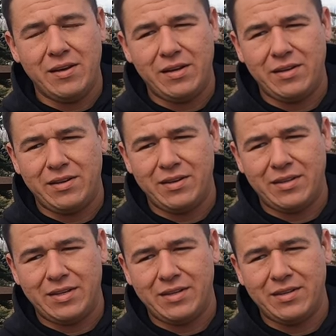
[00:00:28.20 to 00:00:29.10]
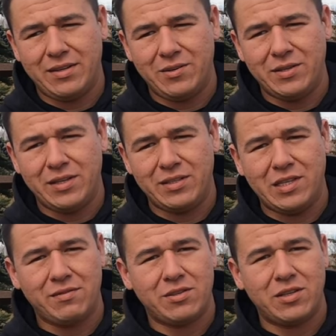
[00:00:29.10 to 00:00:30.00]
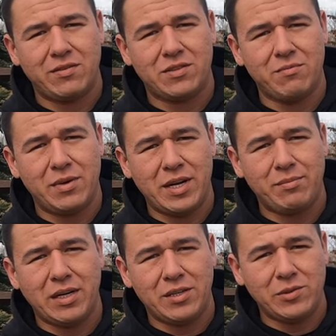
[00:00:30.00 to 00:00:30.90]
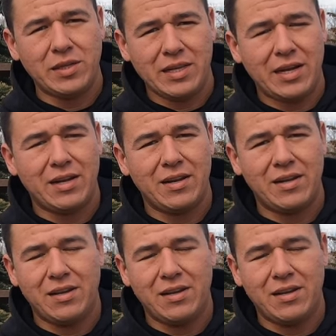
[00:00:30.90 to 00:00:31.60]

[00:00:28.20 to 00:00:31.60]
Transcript: and uh, you know you can save yourself some money by doing that